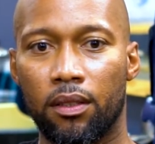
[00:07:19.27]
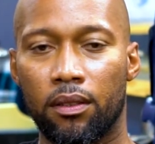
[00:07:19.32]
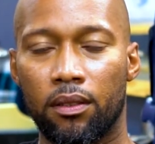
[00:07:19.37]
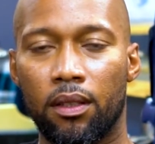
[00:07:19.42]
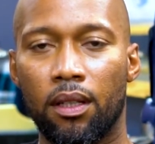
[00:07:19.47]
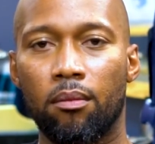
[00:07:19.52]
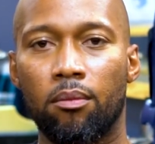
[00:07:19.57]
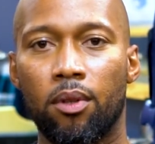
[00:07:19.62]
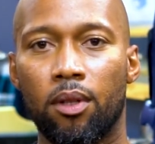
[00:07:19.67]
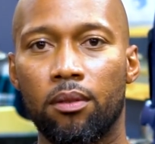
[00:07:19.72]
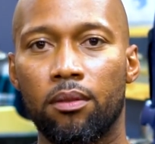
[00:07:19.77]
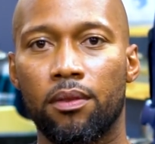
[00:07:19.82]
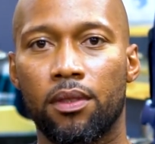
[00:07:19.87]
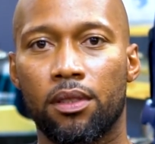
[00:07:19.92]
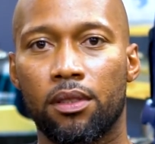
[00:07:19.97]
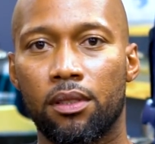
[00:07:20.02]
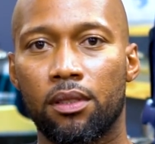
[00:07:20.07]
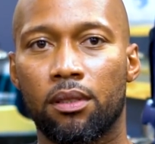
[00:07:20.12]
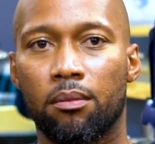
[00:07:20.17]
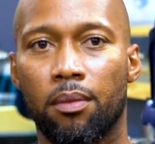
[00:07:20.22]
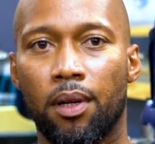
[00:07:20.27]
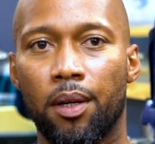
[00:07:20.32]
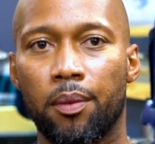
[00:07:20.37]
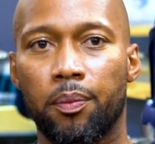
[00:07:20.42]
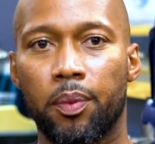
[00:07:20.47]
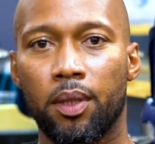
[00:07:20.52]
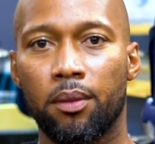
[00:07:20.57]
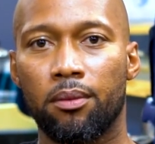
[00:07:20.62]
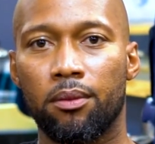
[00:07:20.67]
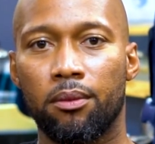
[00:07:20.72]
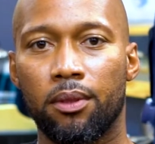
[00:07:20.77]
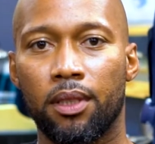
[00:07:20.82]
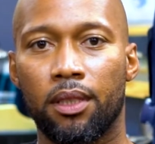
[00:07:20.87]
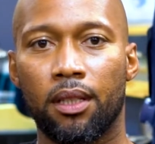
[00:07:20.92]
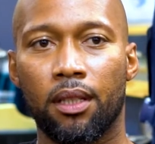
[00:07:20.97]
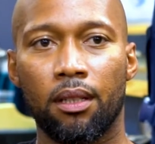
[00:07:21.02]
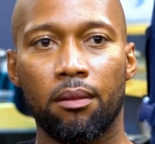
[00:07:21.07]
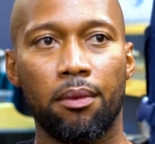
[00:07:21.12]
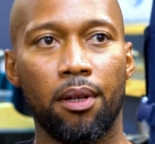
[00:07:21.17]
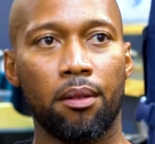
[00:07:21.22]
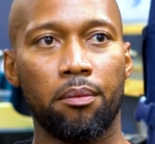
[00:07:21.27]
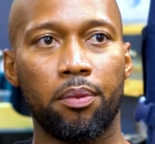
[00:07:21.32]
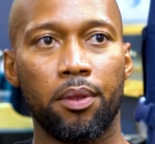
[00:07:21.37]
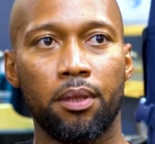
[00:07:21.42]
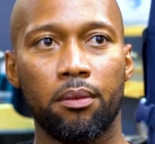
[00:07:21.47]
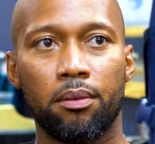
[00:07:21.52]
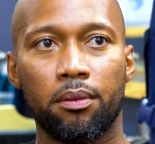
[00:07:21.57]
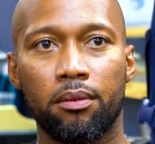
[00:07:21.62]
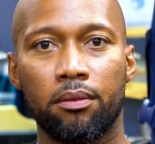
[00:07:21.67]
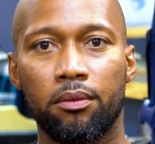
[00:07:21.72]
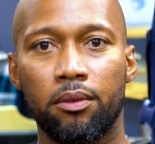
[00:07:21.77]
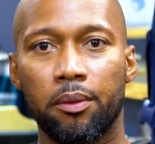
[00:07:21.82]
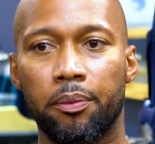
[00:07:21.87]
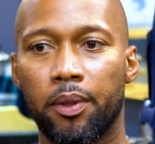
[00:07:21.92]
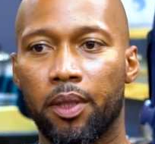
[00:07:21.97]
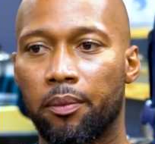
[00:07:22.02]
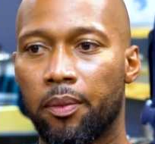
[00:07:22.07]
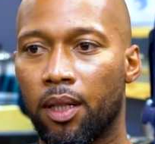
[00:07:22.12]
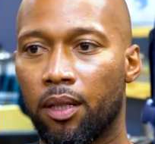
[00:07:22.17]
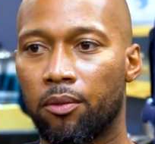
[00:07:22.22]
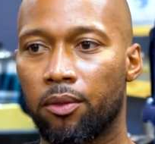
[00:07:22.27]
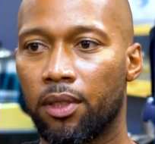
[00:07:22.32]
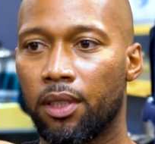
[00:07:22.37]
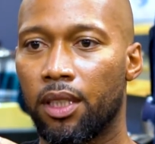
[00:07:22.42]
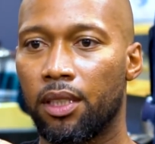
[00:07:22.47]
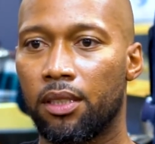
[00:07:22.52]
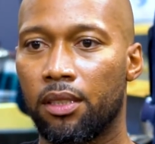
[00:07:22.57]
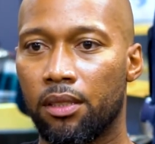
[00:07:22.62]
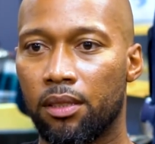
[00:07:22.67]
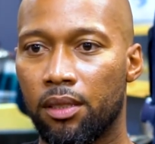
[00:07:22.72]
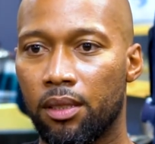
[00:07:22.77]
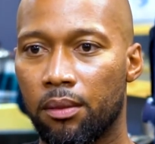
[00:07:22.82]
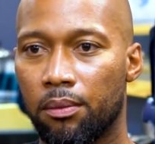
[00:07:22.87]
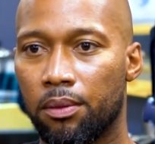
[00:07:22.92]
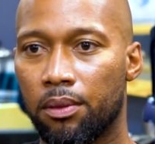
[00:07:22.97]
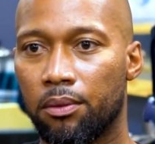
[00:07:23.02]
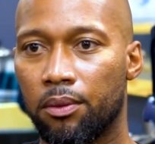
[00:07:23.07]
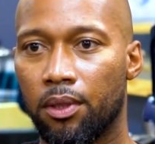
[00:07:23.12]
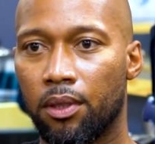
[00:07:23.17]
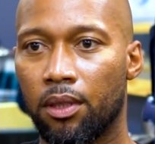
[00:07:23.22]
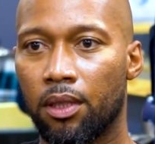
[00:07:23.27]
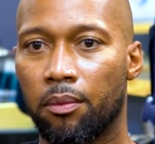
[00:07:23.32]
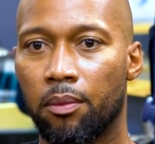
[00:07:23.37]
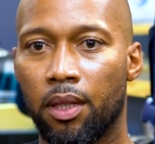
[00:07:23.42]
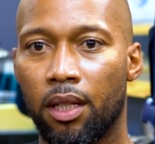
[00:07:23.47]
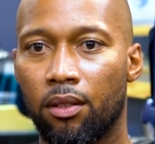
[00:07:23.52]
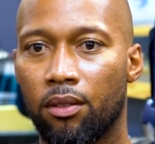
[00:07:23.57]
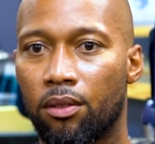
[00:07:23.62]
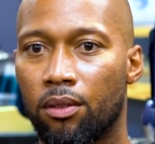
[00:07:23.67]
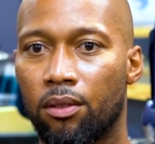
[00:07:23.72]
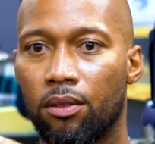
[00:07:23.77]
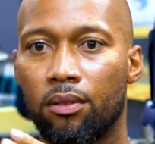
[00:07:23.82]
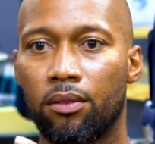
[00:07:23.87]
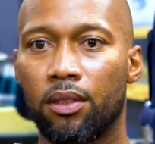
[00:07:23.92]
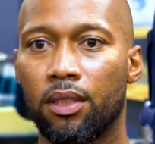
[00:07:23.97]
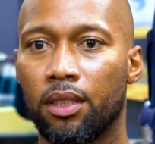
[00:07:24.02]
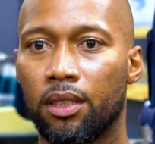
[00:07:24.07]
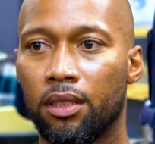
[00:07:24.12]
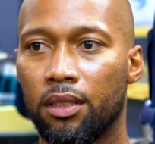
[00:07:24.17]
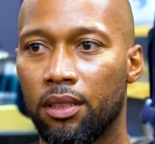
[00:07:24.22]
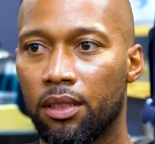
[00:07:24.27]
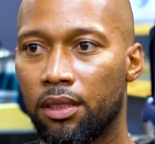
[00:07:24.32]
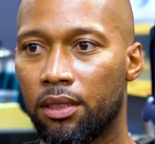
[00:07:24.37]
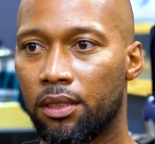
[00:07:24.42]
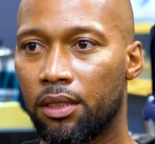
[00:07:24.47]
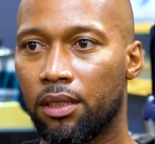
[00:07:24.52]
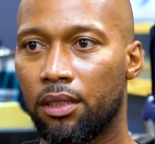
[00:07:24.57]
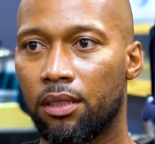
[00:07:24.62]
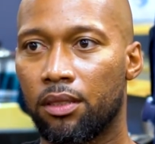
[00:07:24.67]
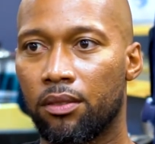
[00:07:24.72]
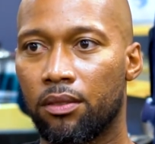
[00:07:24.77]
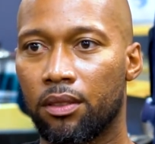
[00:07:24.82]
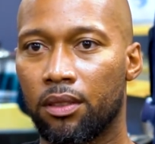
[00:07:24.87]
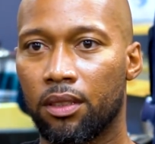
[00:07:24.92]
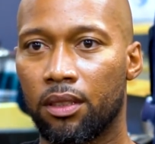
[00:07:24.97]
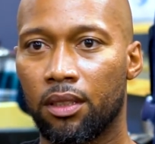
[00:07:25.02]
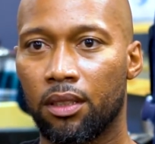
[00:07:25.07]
That BarberVision is about people. We care about people. We care about relationships. We care about growing this industry.